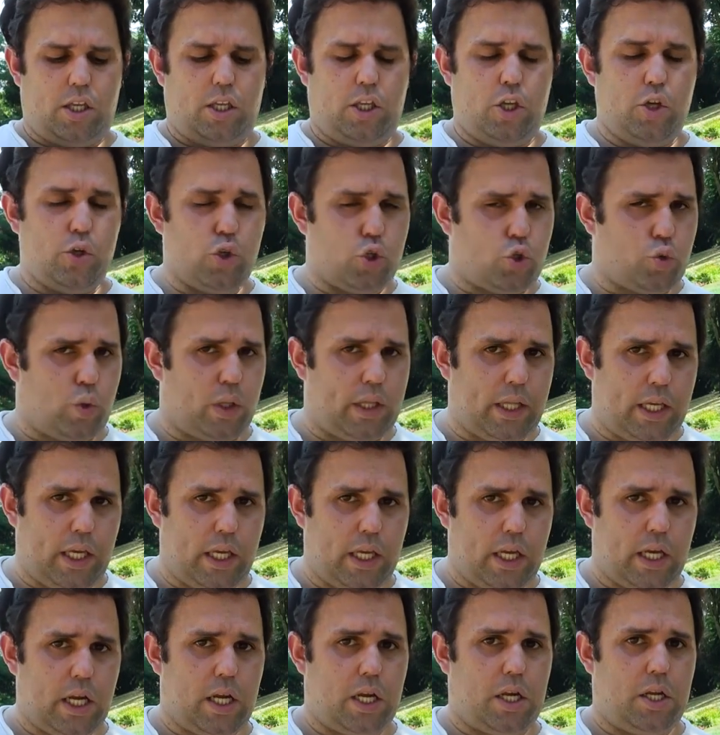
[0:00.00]

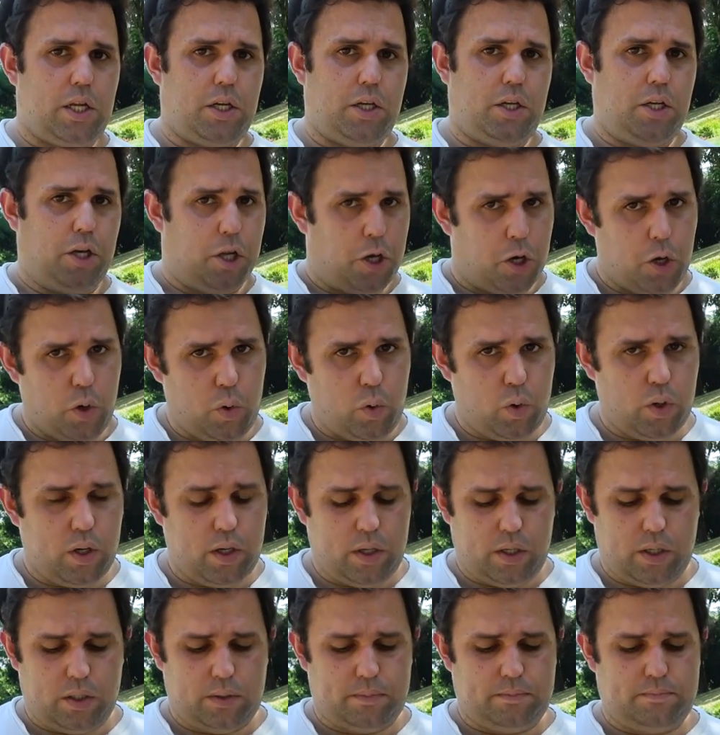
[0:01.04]
Usually no,
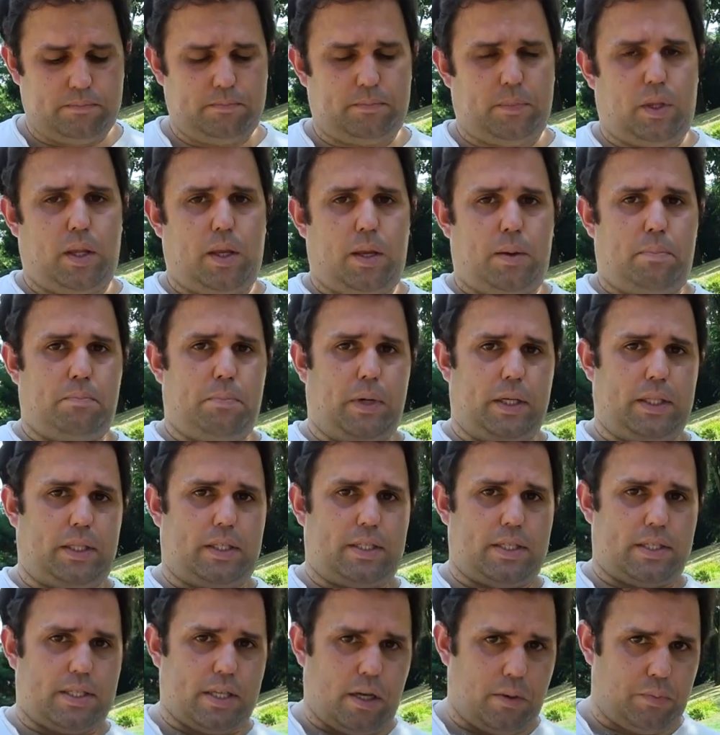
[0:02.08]
but
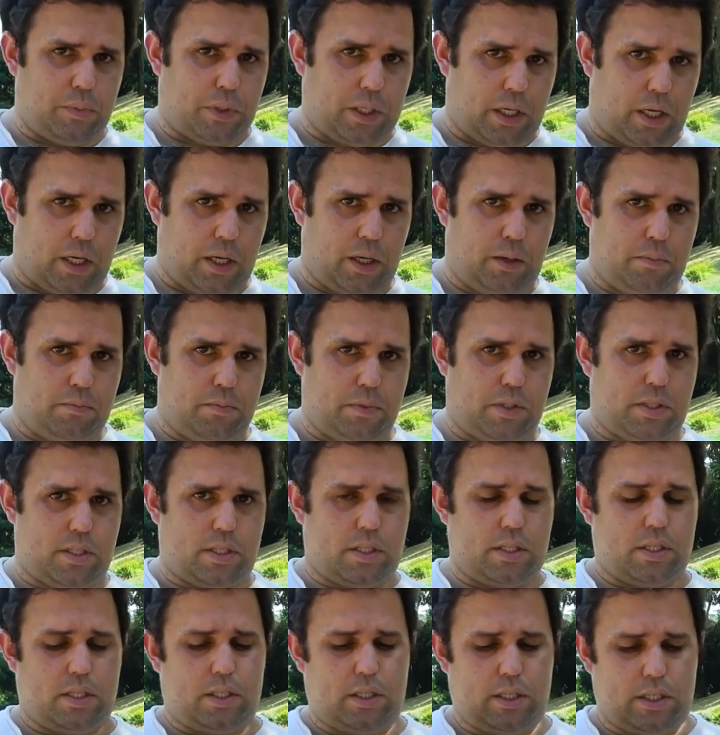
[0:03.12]
sometimes